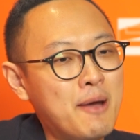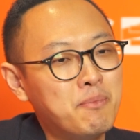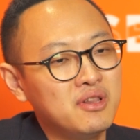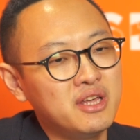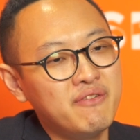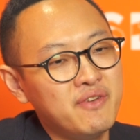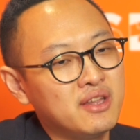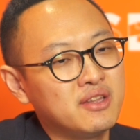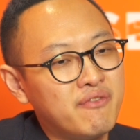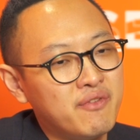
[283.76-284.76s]
I believe
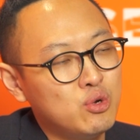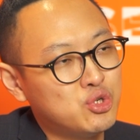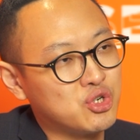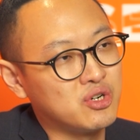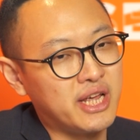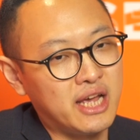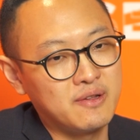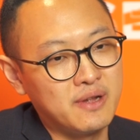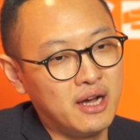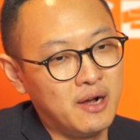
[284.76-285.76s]
in the future that
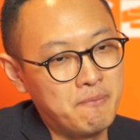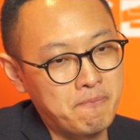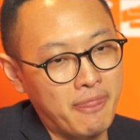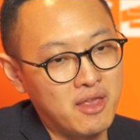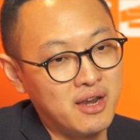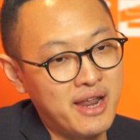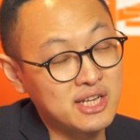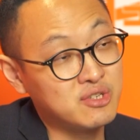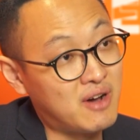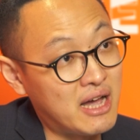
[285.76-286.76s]
um, in the
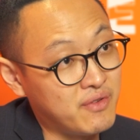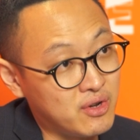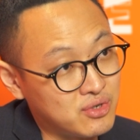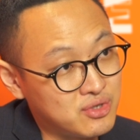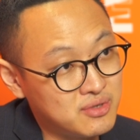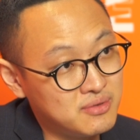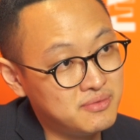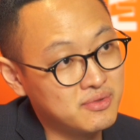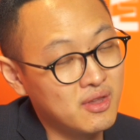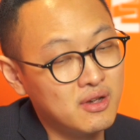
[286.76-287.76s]
next five years,
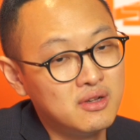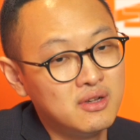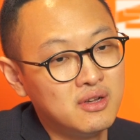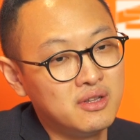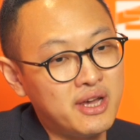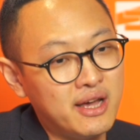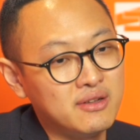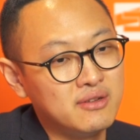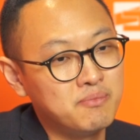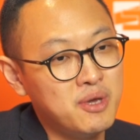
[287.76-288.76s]
that
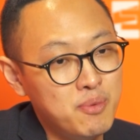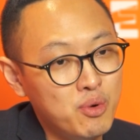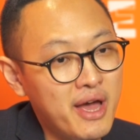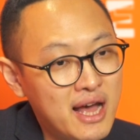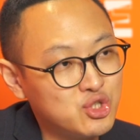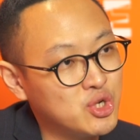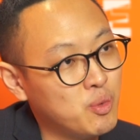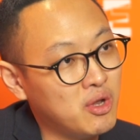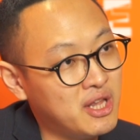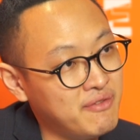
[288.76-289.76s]
people actually
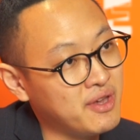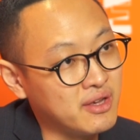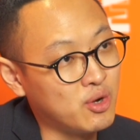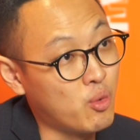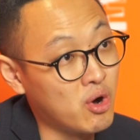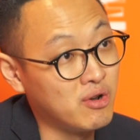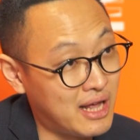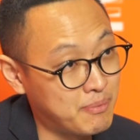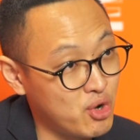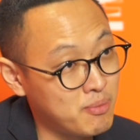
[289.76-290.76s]
will live in a world
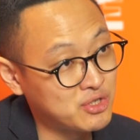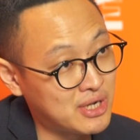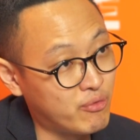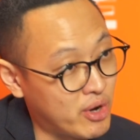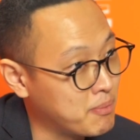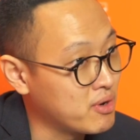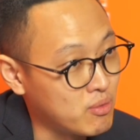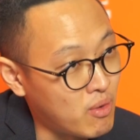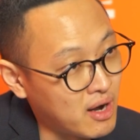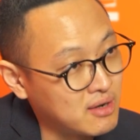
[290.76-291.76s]
like pretty much like Ready Player
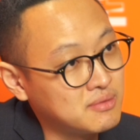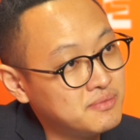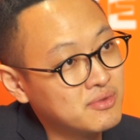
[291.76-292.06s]
One.